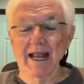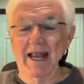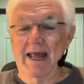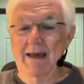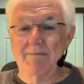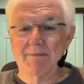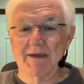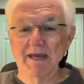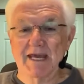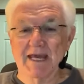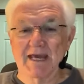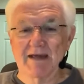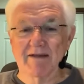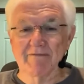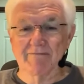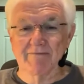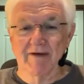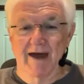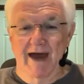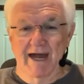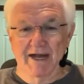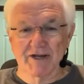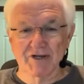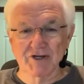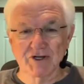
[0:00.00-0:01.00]
Let me
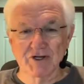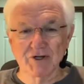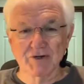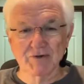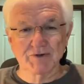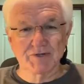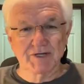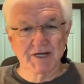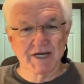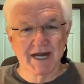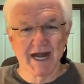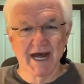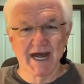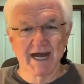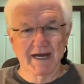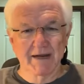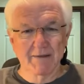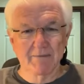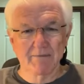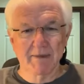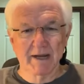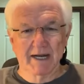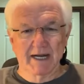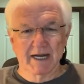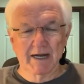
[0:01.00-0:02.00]
invite you today
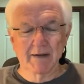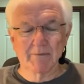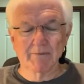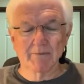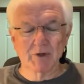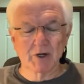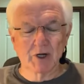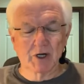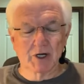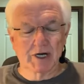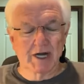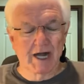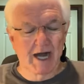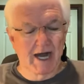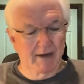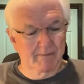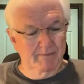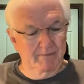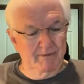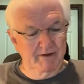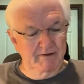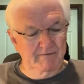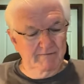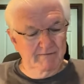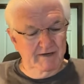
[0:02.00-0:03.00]
to pick up your
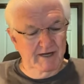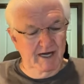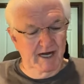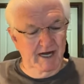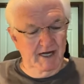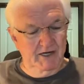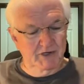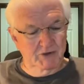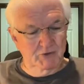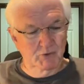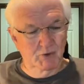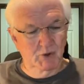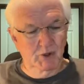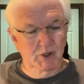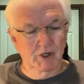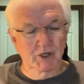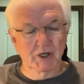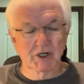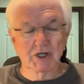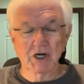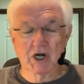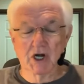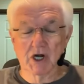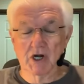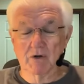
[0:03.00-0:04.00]
copy of God's
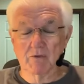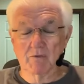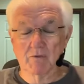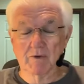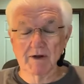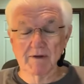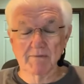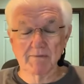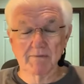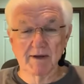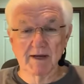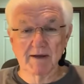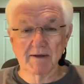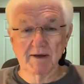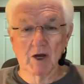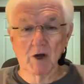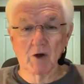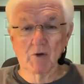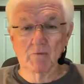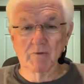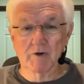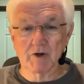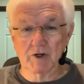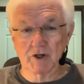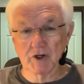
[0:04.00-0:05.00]
word. Turn with me
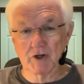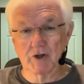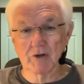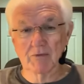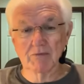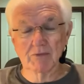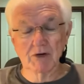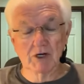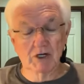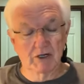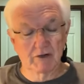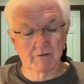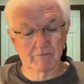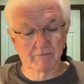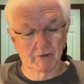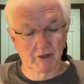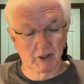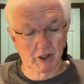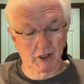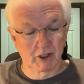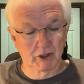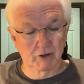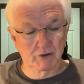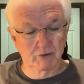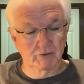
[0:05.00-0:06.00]
over to the book of
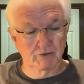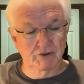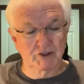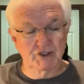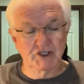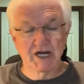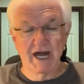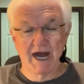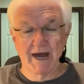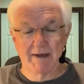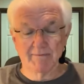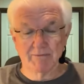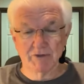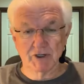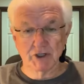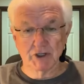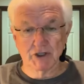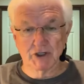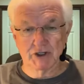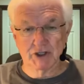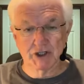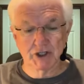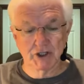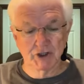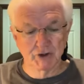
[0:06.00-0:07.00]
Luke chapter
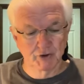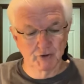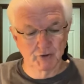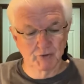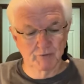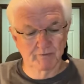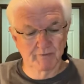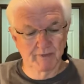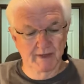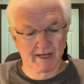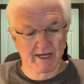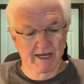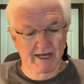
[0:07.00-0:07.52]
2.